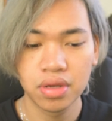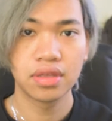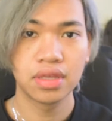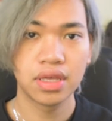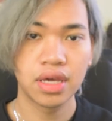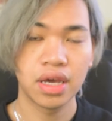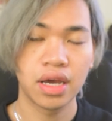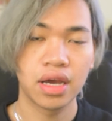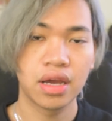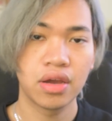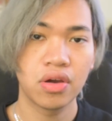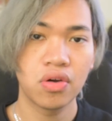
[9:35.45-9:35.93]

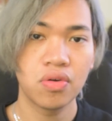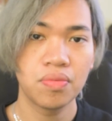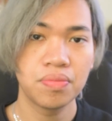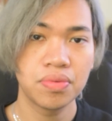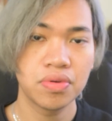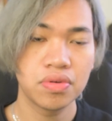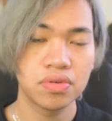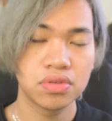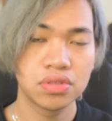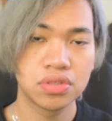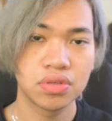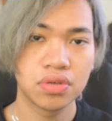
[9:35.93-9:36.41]
Yeah, I hope
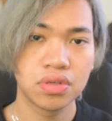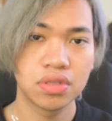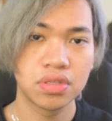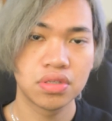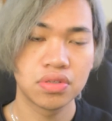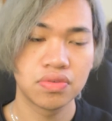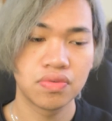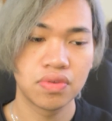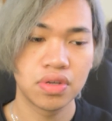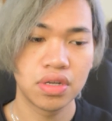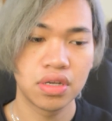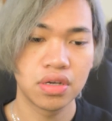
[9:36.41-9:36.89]
you enjoyed
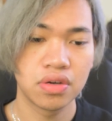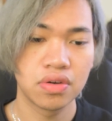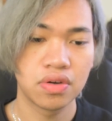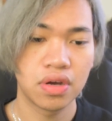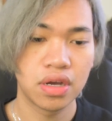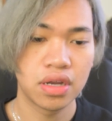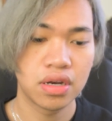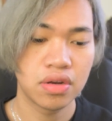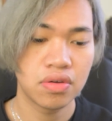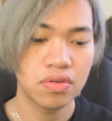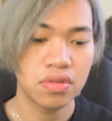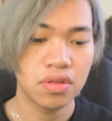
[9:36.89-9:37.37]
this video.
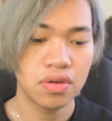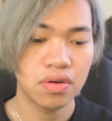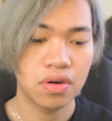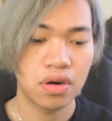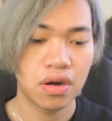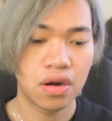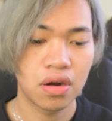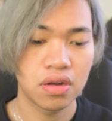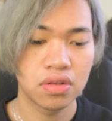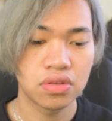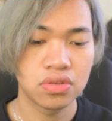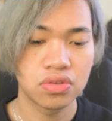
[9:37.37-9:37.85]
I know there
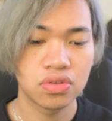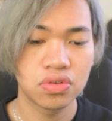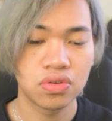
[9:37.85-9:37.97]
aren't